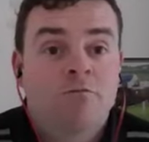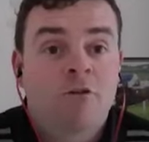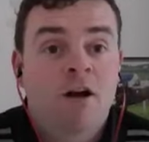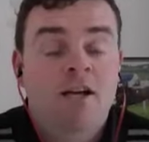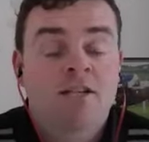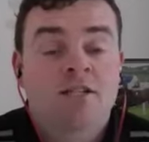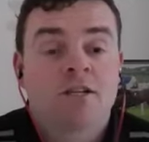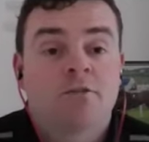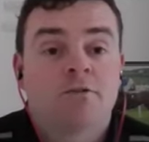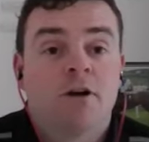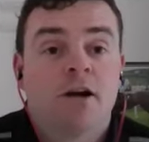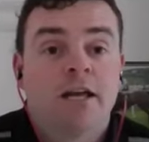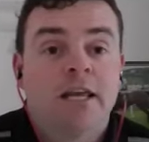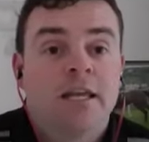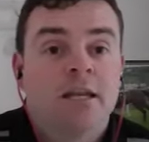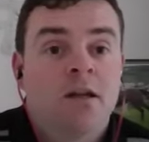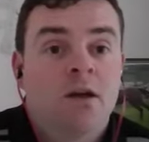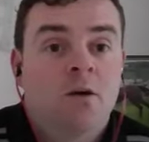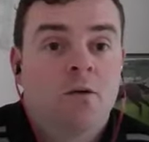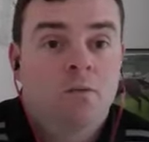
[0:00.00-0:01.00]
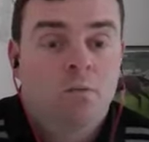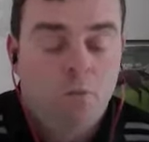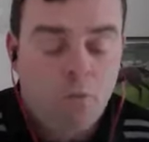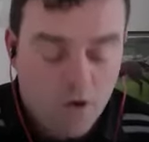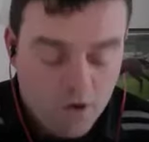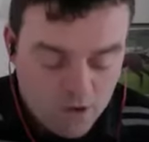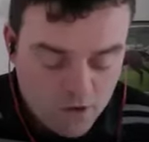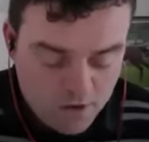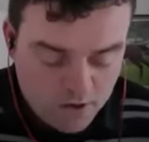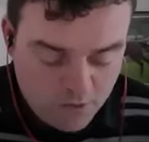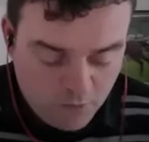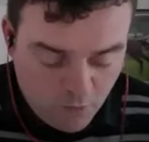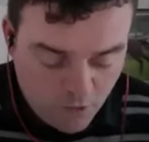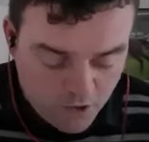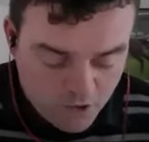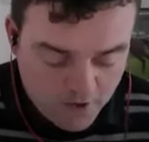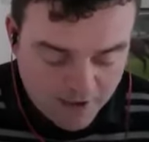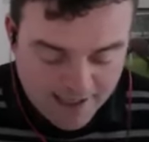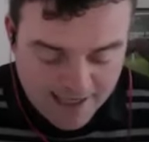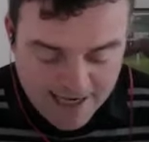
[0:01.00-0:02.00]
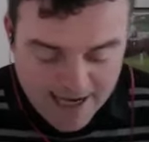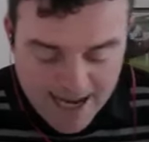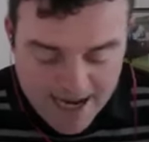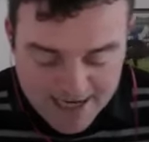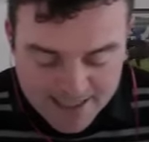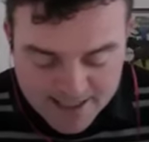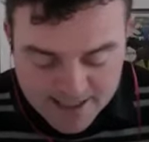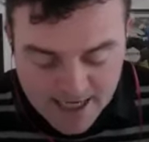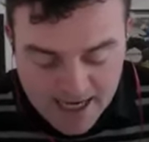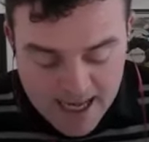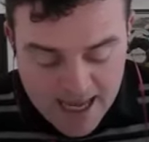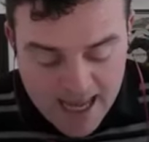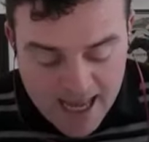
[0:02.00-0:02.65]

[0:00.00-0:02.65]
Rossa Ryan? World class.